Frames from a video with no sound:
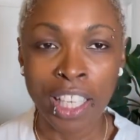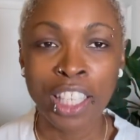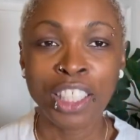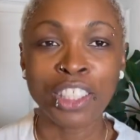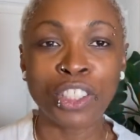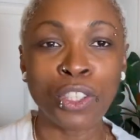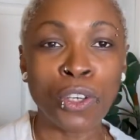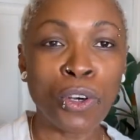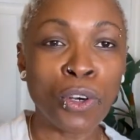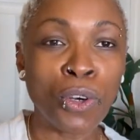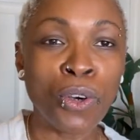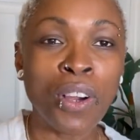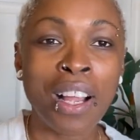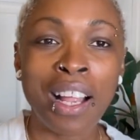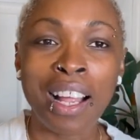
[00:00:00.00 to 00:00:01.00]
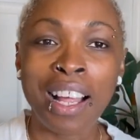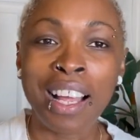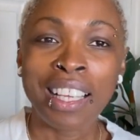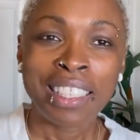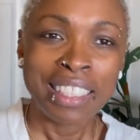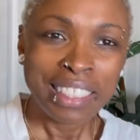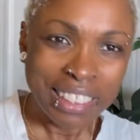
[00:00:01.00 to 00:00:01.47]
So
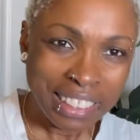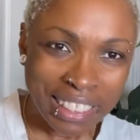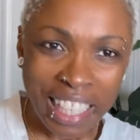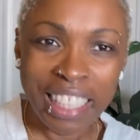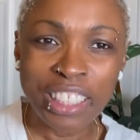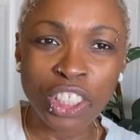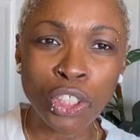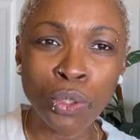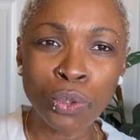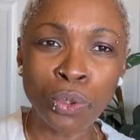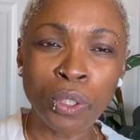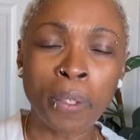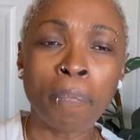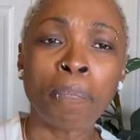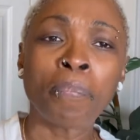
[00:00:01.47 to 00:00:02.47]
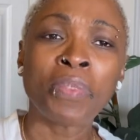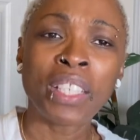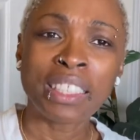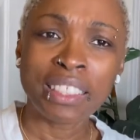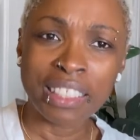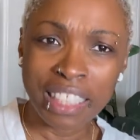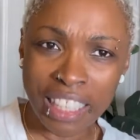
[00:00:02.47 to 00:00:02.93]
stay
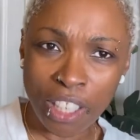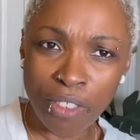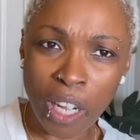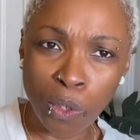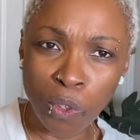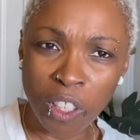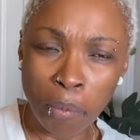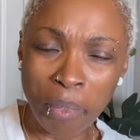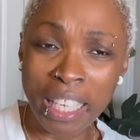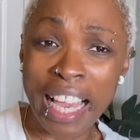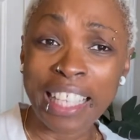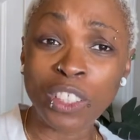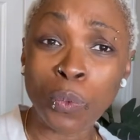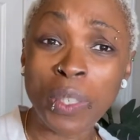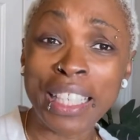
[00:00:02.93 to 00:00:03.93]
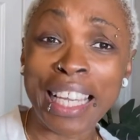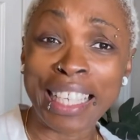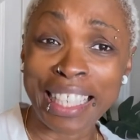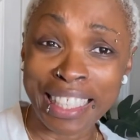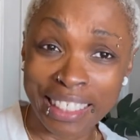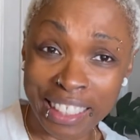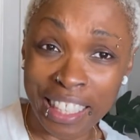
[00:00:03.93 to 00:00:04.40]
tuned, stick around with me as we
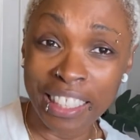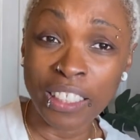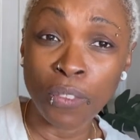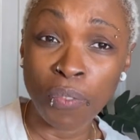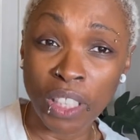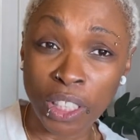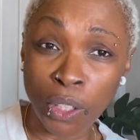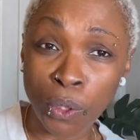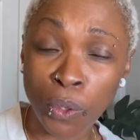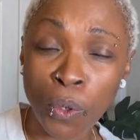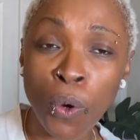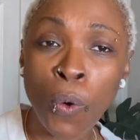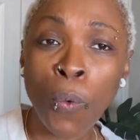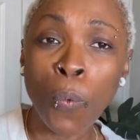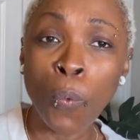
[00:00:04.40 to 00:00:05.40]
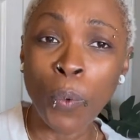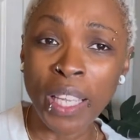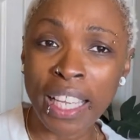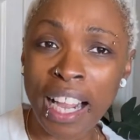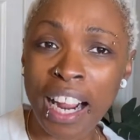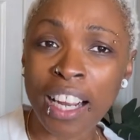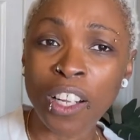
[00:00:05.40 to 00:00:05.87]
get into this video.
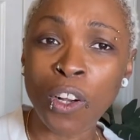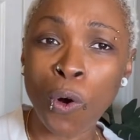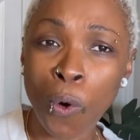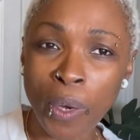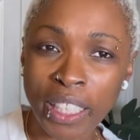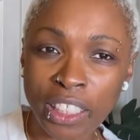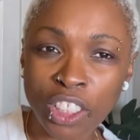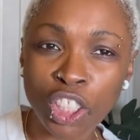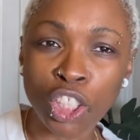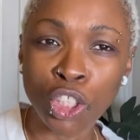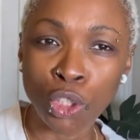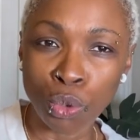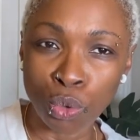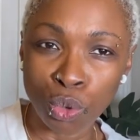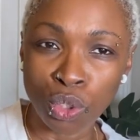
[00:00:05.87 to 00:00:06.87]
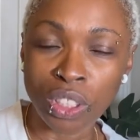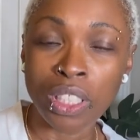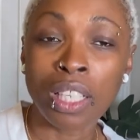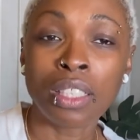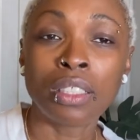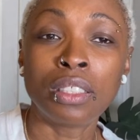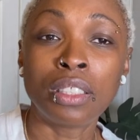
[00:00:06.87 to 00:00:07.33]
We are going to use
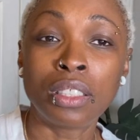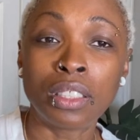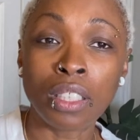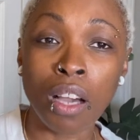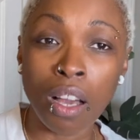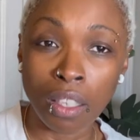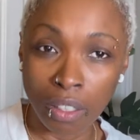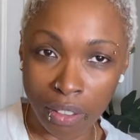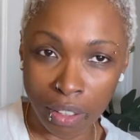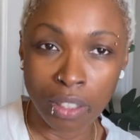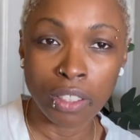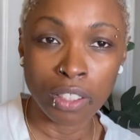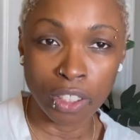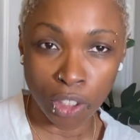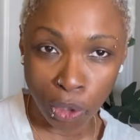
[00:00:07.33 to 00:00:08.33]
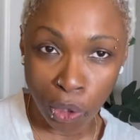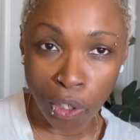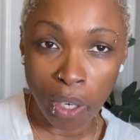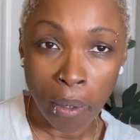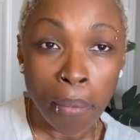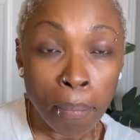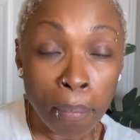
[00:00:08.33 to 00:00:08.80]
dollar
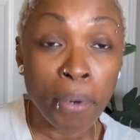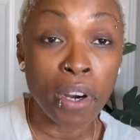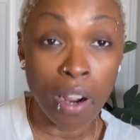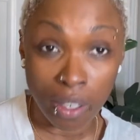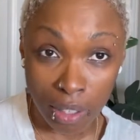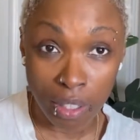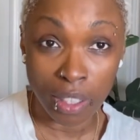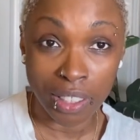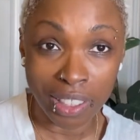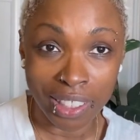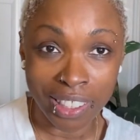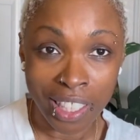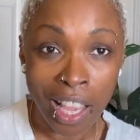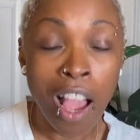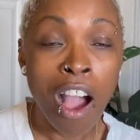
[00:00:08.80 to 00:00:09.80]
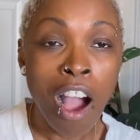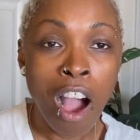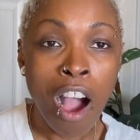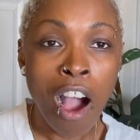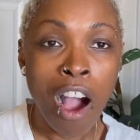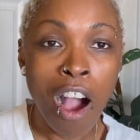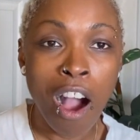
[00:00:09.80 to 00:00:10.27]
store products
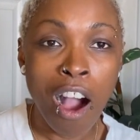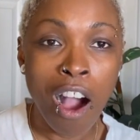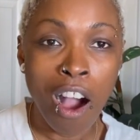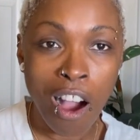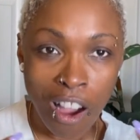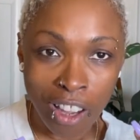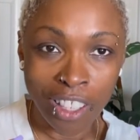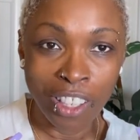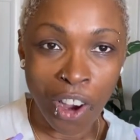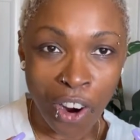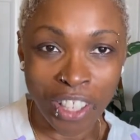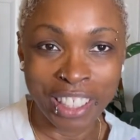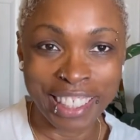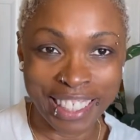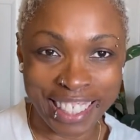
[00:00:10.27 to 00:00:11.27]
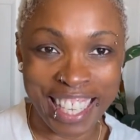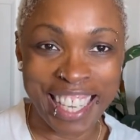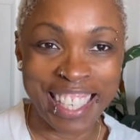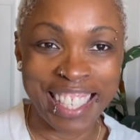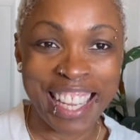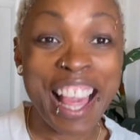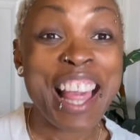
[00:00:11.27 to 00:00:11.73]
on our
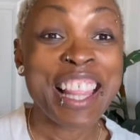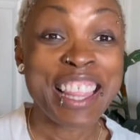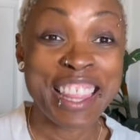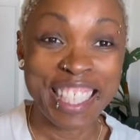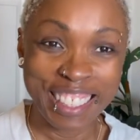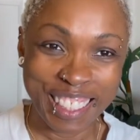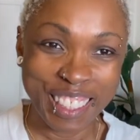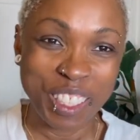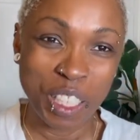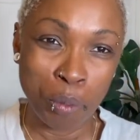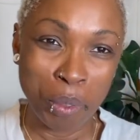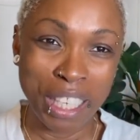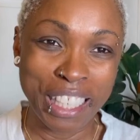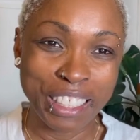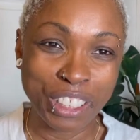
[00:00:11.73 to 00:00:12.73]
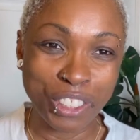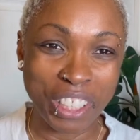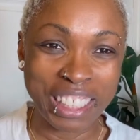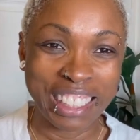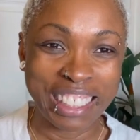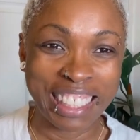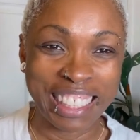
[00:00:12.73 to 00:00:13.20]
skin. This is gonna be
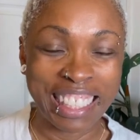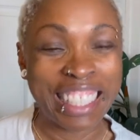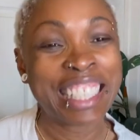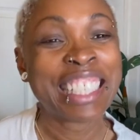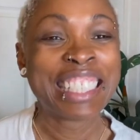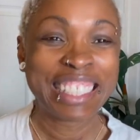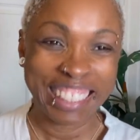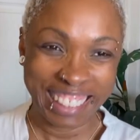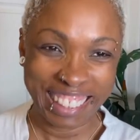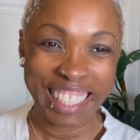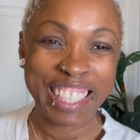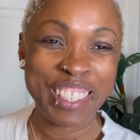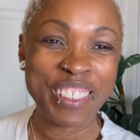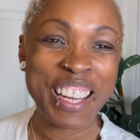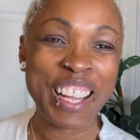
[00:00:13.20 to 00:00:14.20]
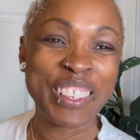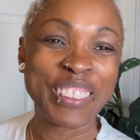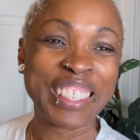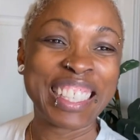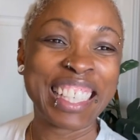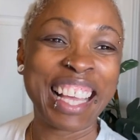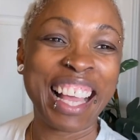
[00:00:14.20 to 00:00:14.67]
interesting. Stick around.